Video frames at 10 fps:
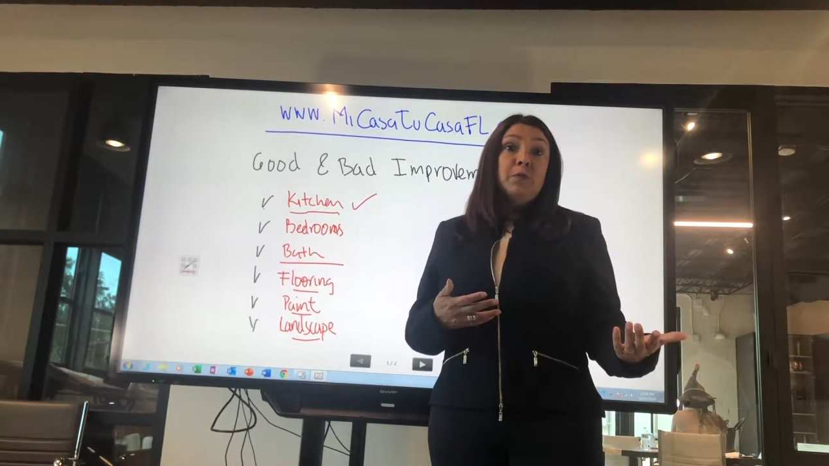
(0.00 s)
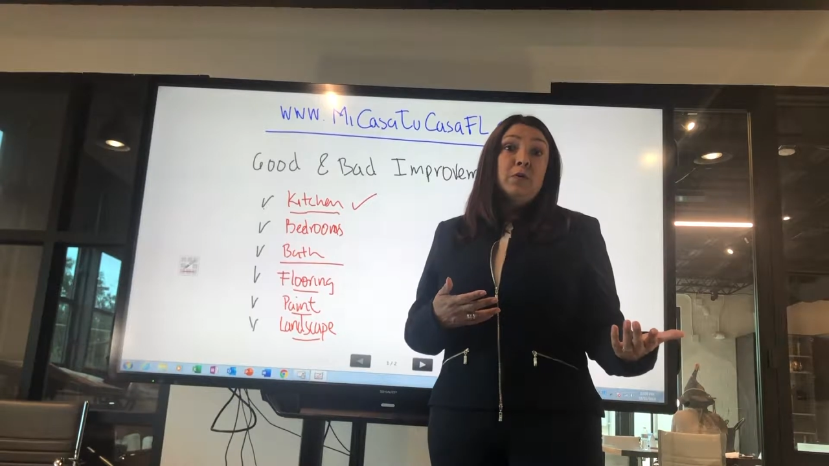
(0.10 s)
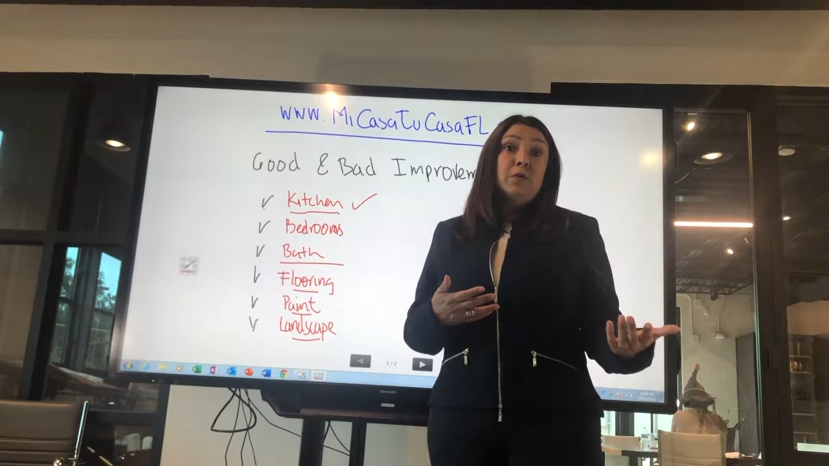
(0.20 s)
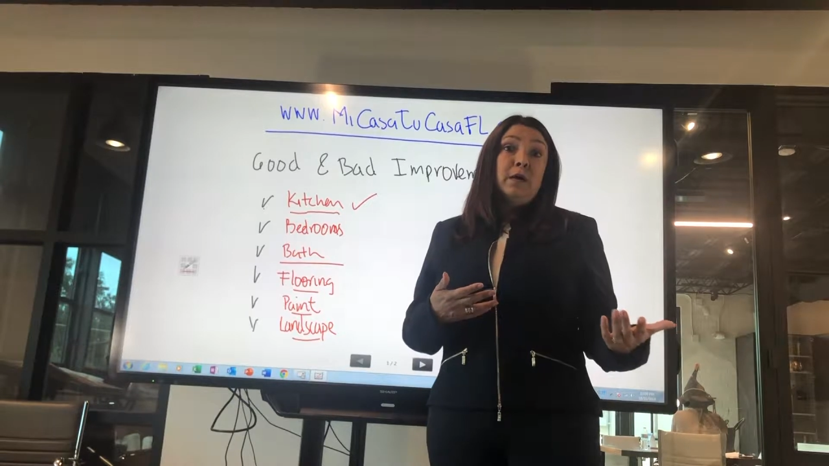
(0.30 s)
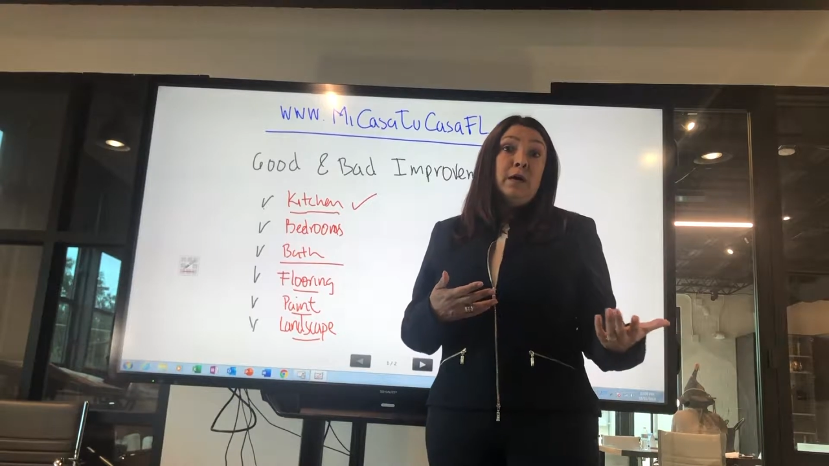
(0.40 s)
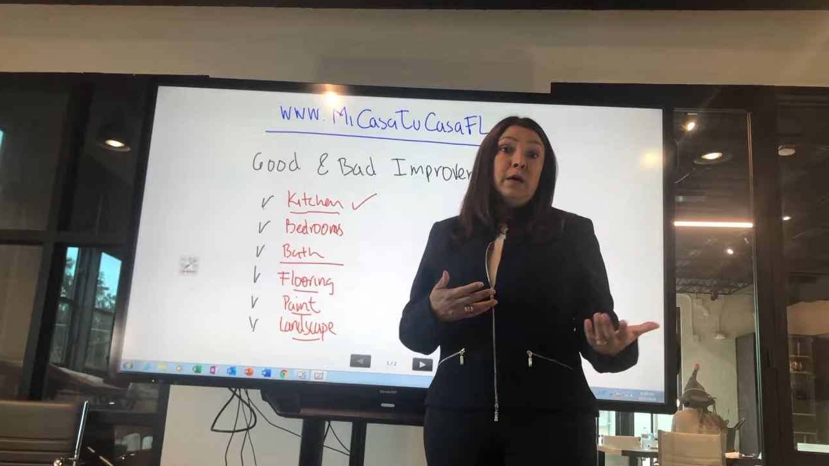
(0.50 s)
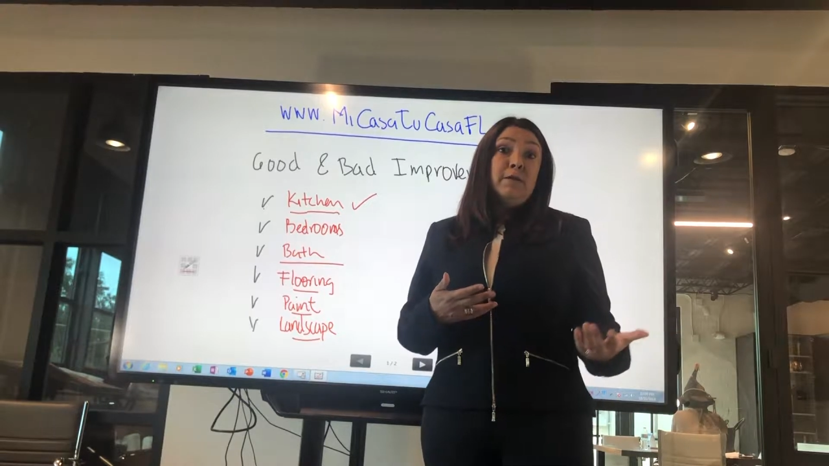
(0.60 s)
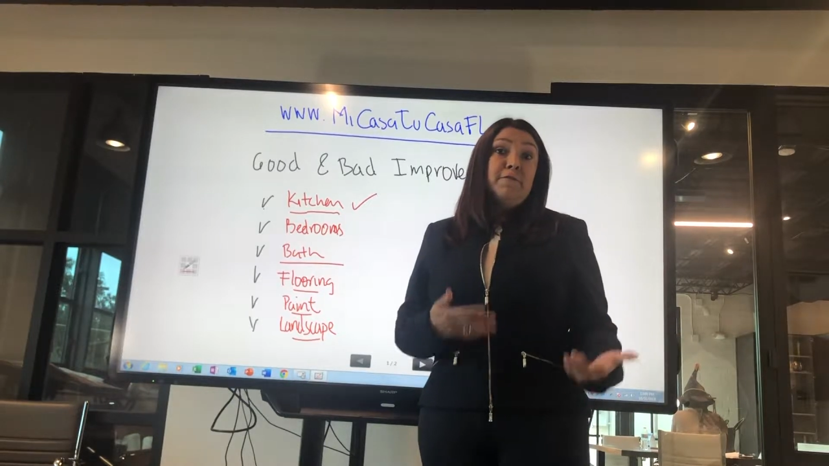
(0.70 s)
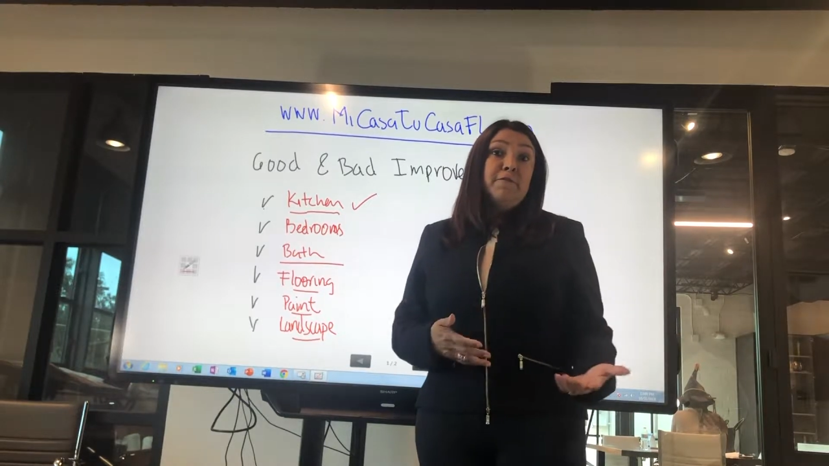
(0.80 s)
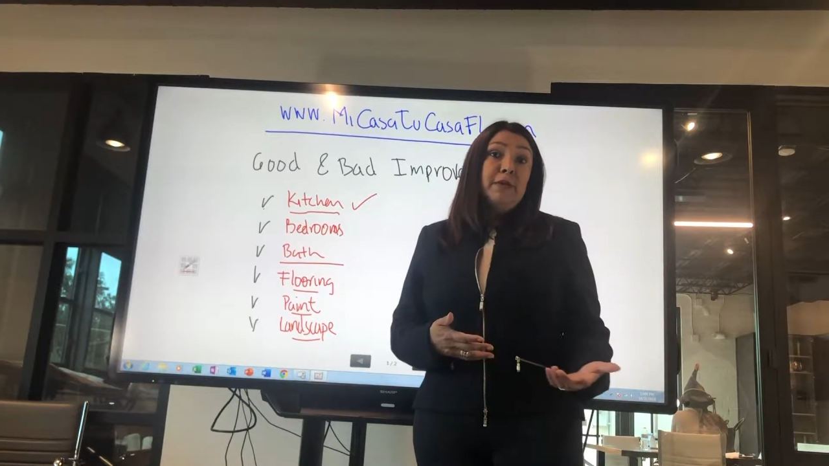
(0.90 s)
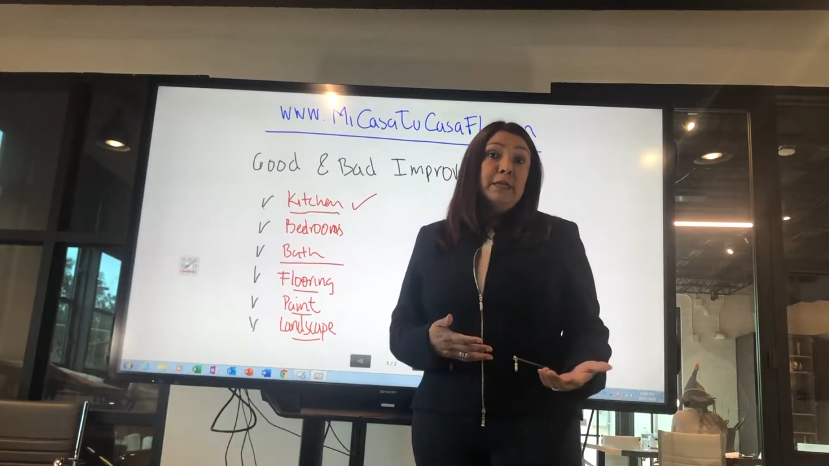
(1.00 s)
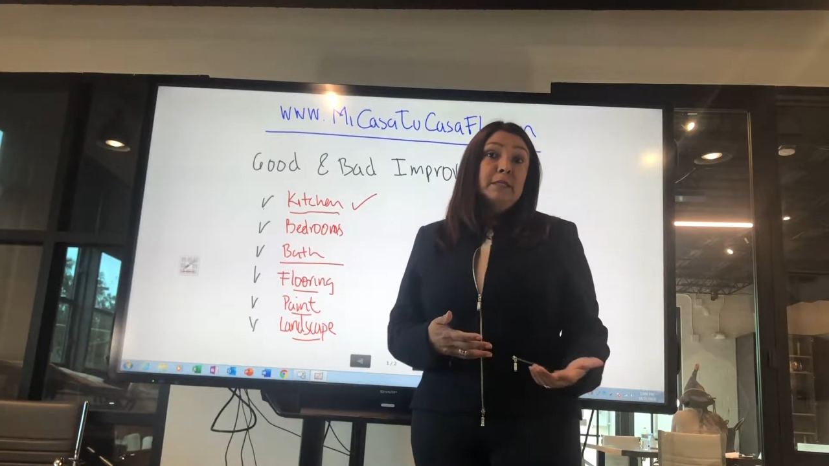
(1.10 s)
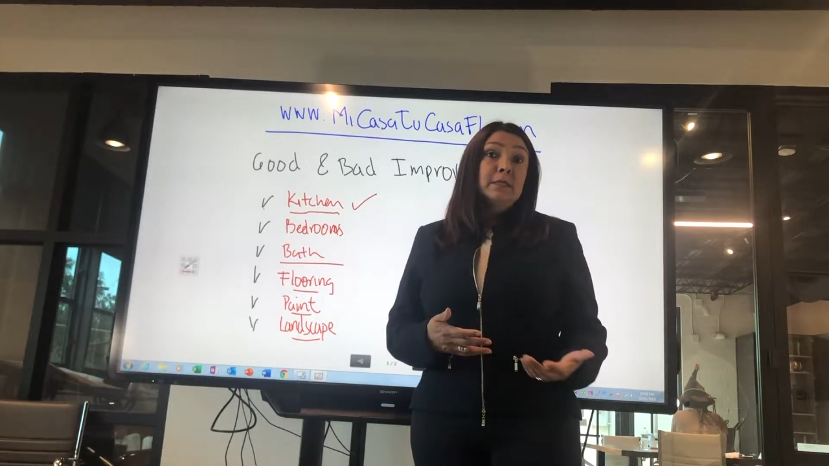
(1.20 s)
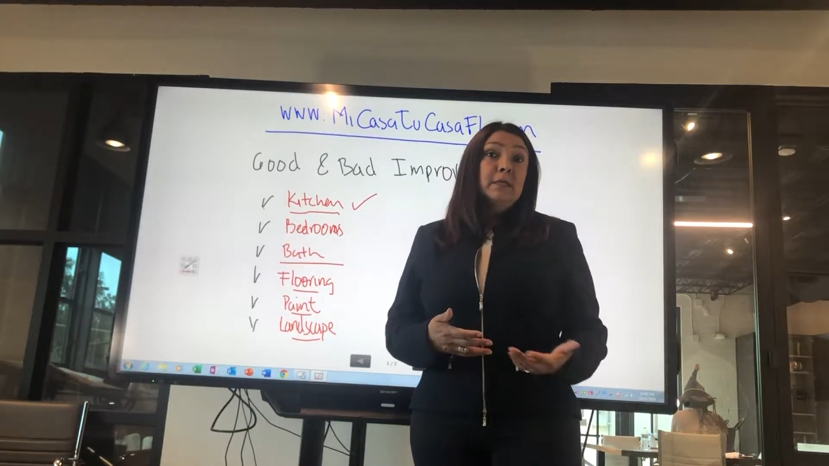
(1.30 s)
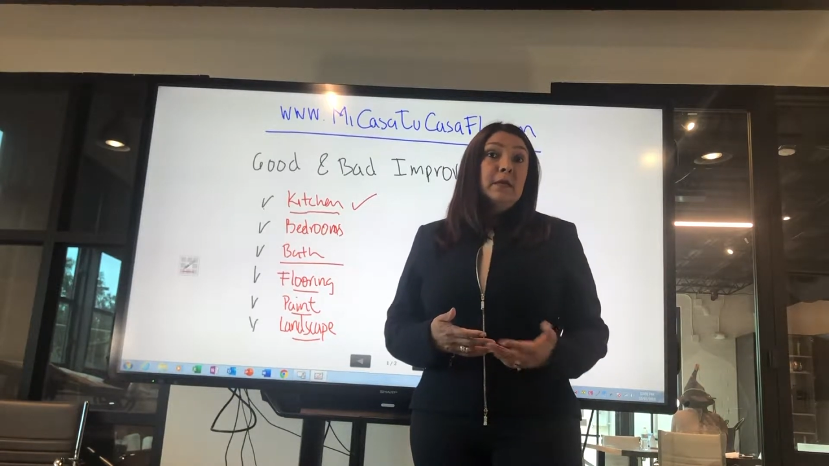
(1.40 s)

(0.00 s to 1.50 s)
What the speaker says: per feet.